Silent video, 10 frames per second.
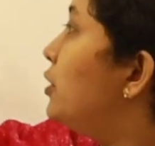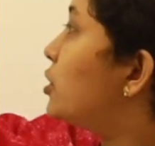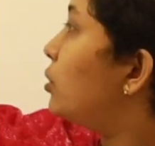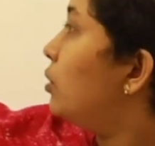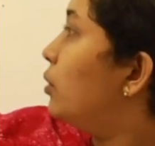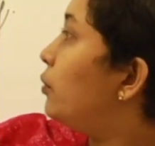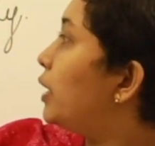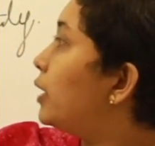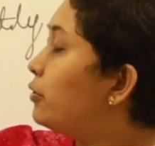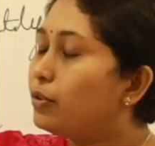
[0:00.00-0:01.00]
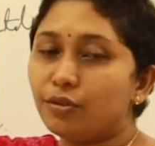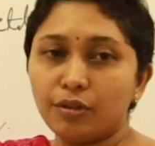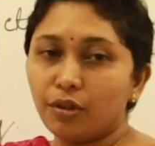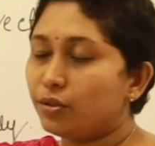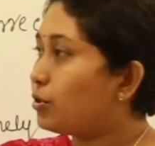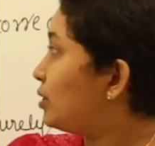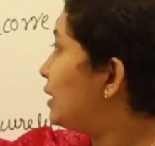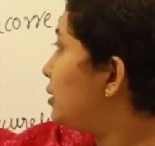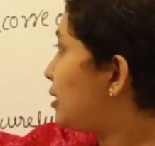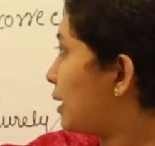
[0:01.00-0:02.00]
So we can go to the
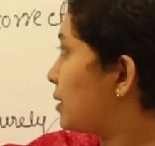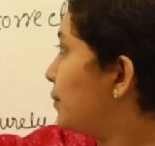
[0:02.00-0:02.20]
text,